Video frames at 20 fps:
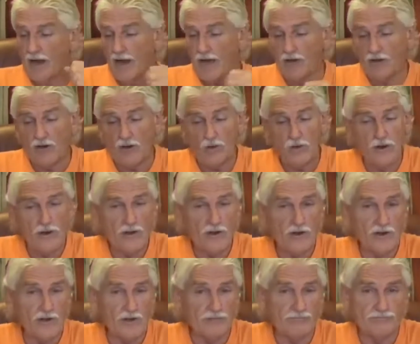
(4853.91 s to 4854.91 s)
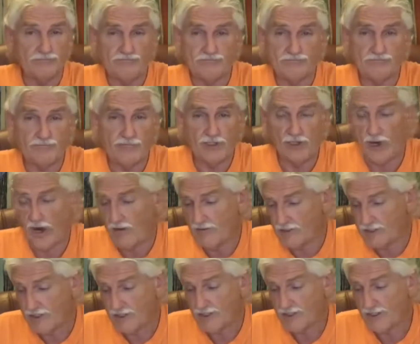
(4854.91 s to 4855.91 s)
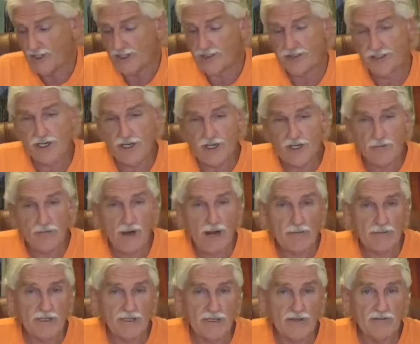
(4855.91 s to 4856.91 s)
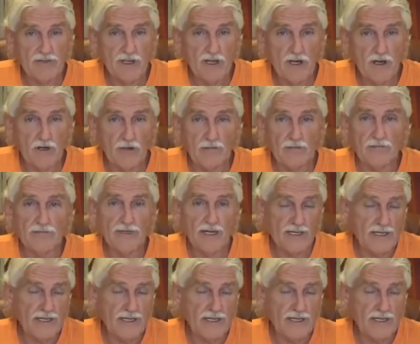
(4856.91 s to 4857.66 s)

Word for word: I don't know whether you know, obviously 16, you probably live at home.